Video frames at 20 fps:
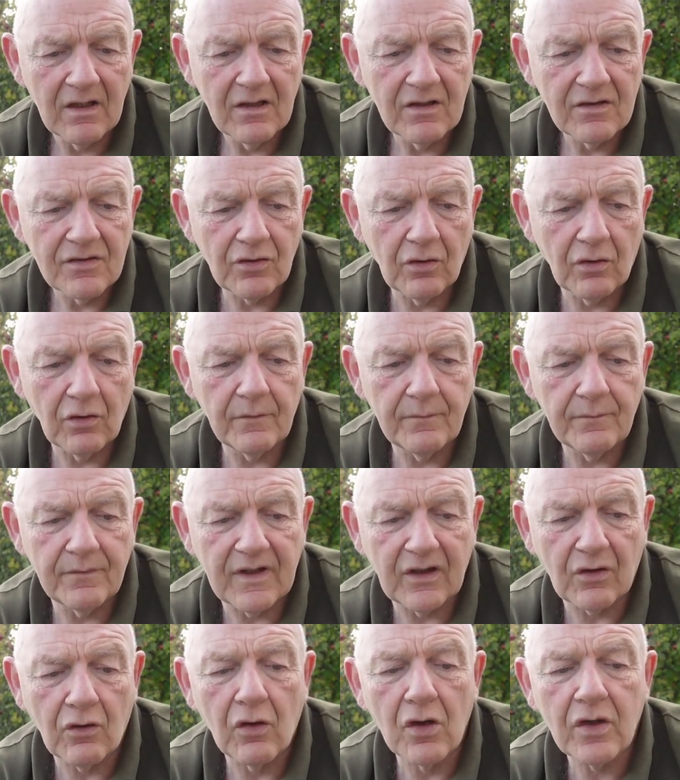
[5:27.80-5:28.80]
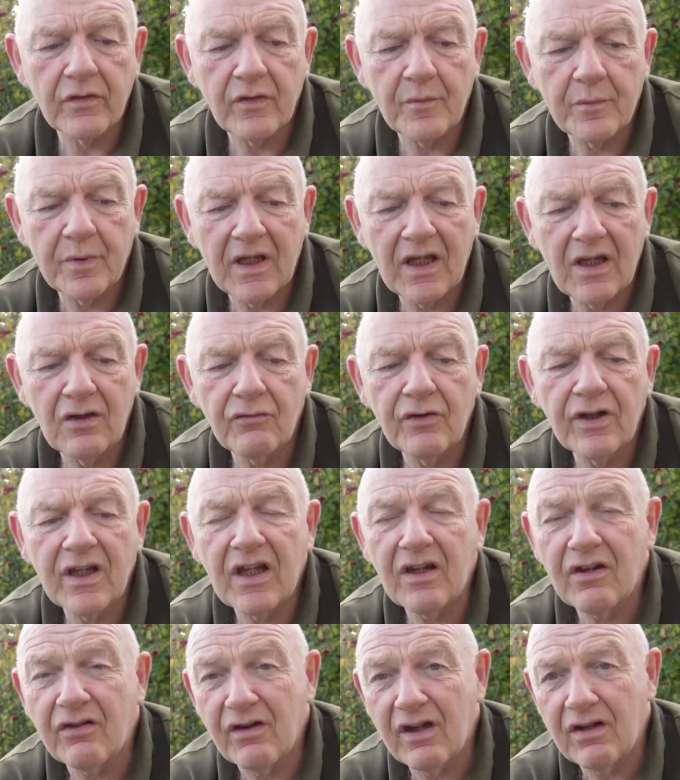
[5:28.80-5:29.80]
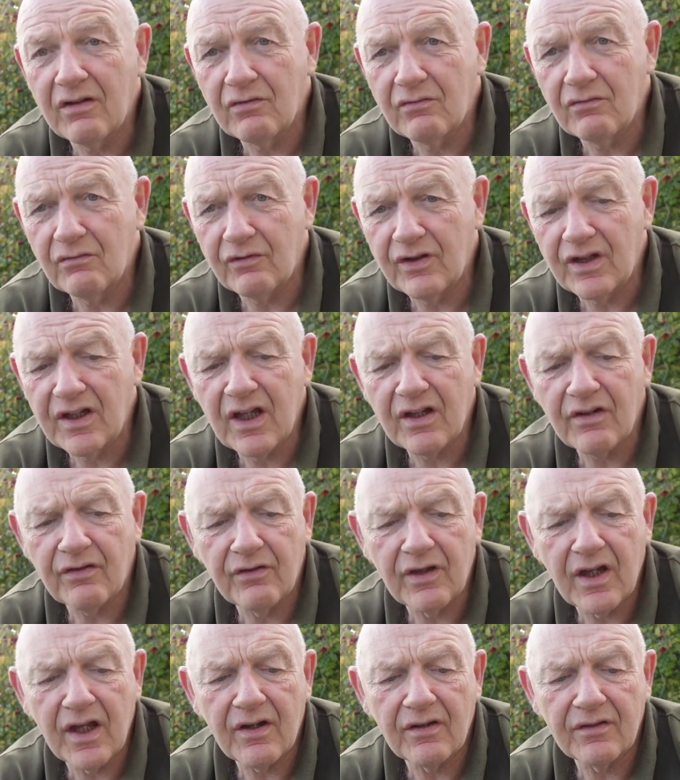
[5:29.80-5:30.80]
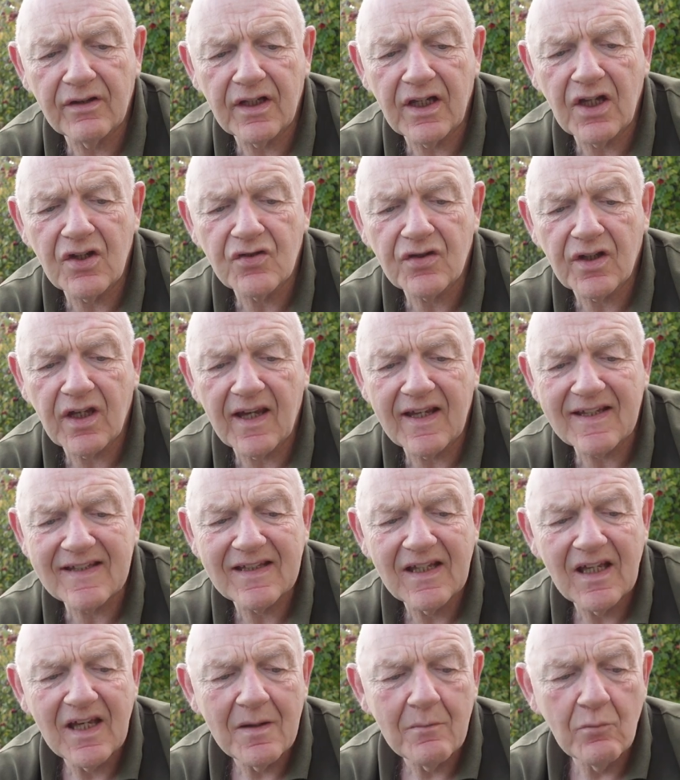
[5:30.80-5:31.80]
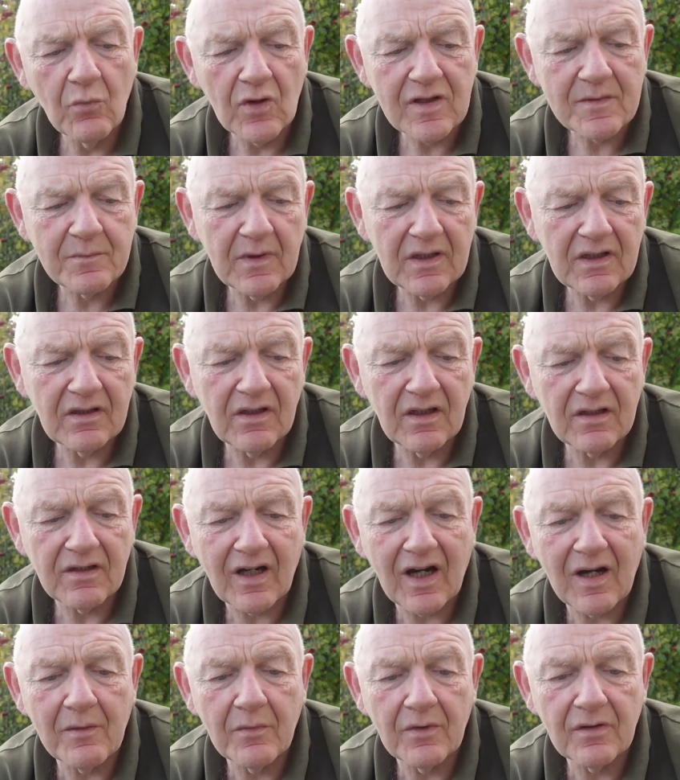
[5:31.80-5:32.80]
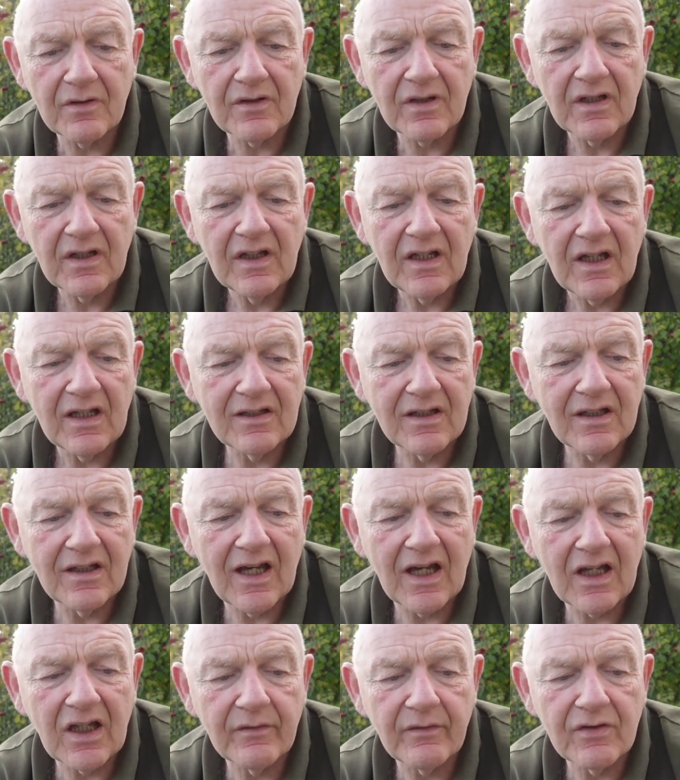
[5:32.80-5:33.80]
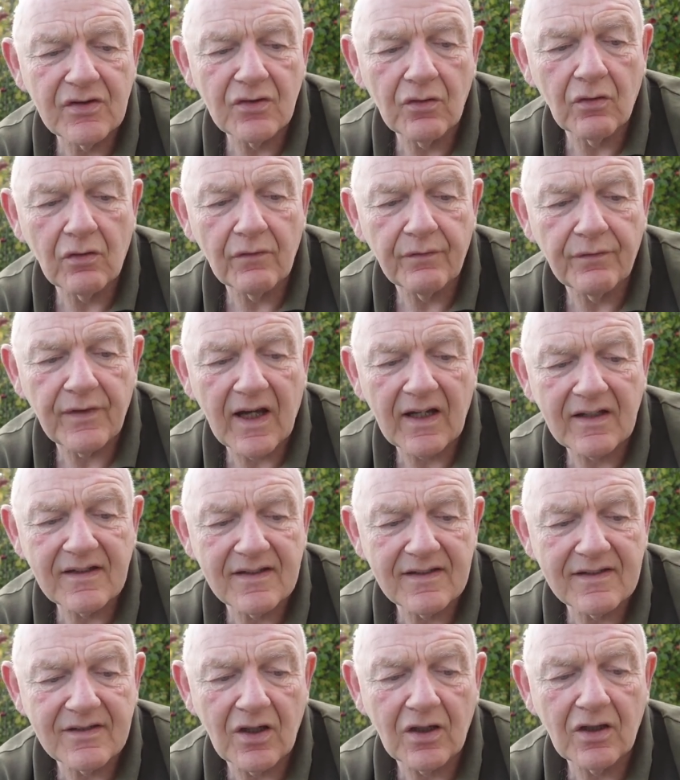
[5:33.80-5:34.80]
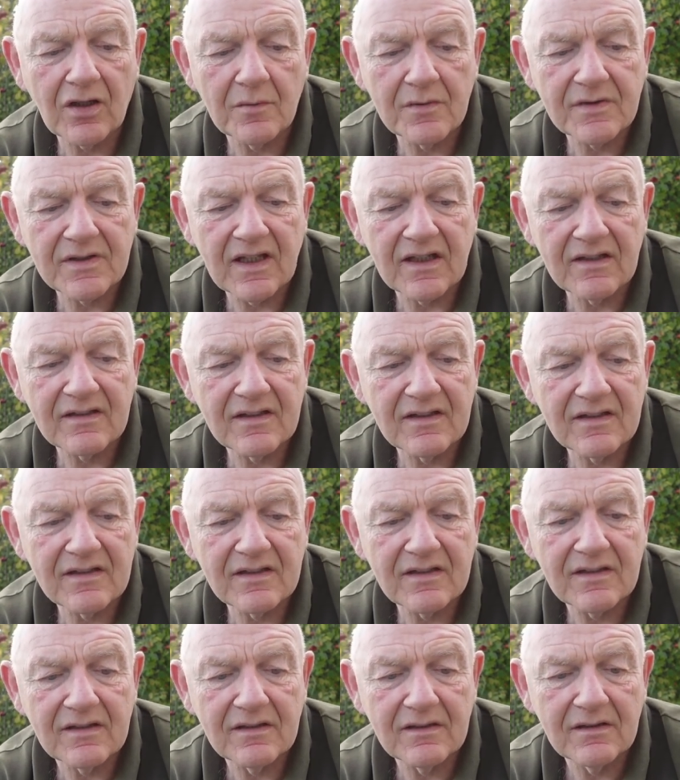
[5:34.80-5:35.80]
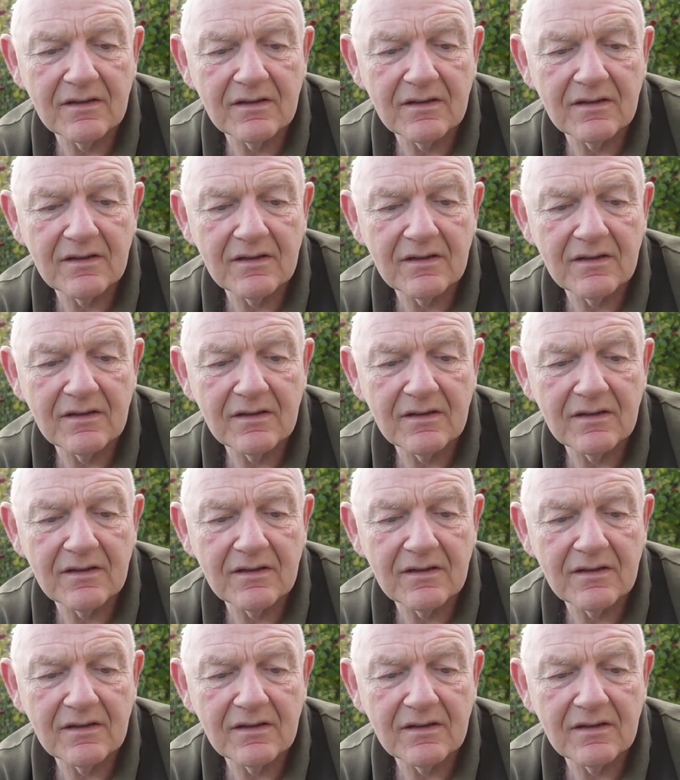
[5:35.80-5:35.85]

So the Court of Appeal reiter reiterated that each case must be determined in the light of its own facts and circumstances.